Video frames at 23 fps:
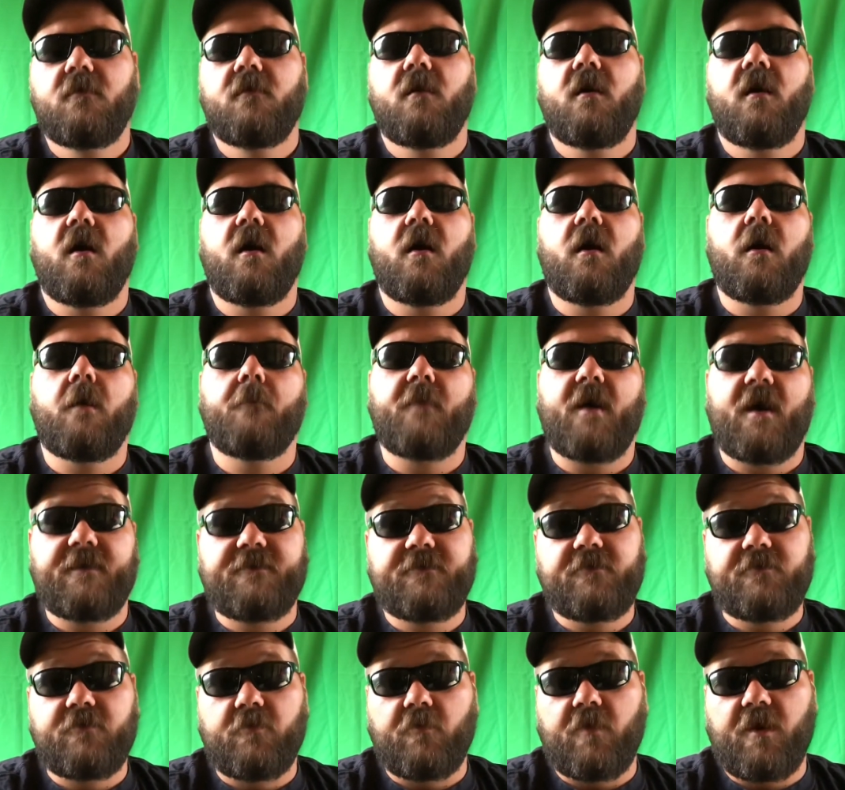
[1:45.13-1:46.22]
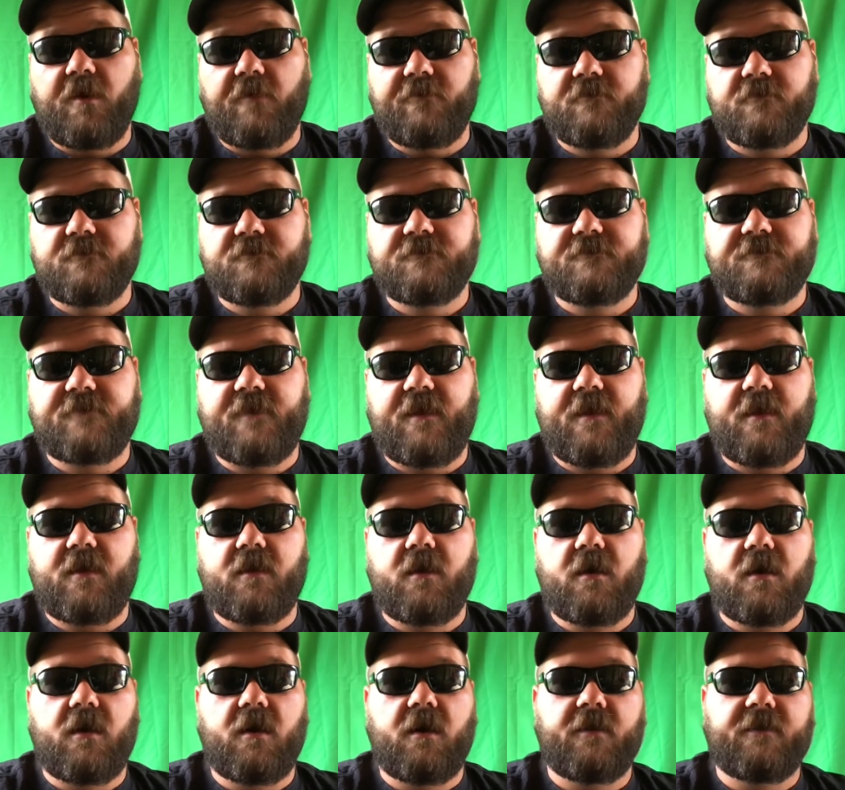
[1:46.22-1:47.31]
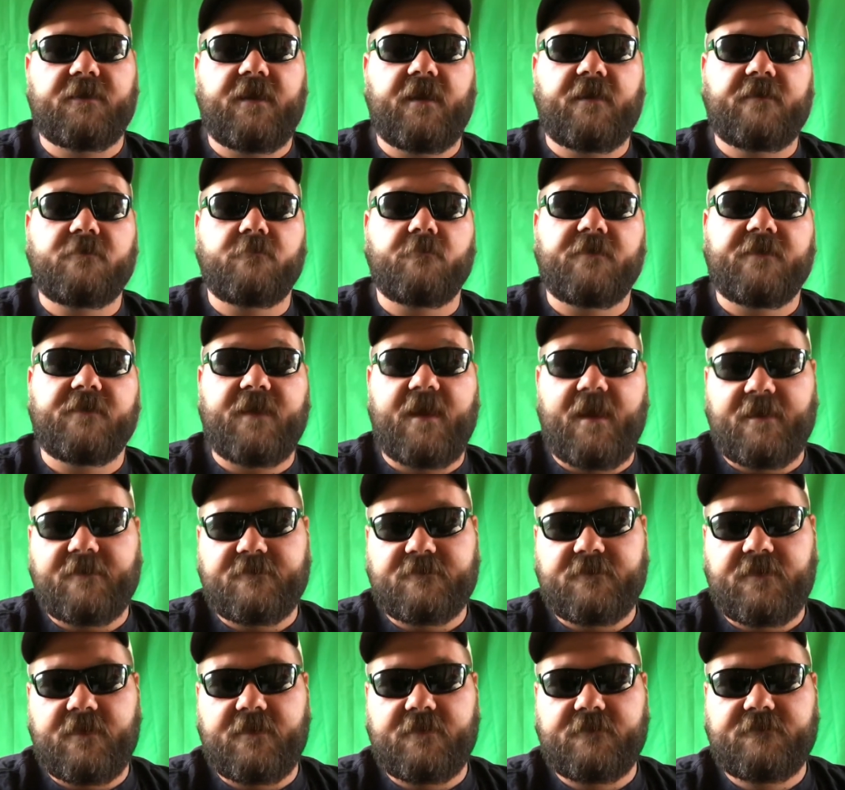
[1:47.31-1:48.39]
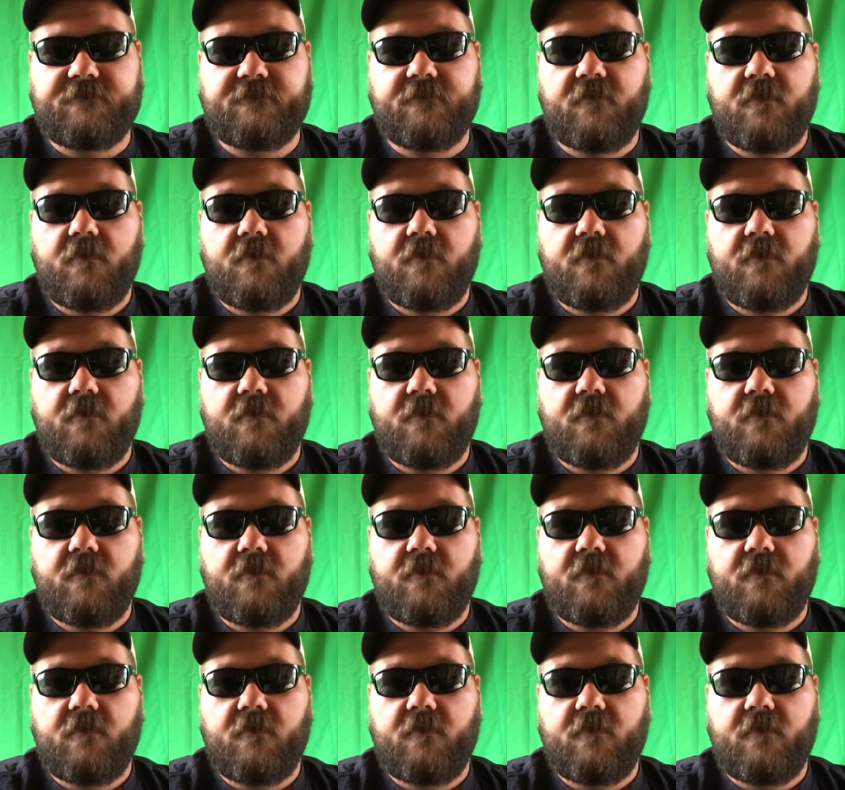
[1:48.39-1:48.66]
I do know others that catch them with cast nets,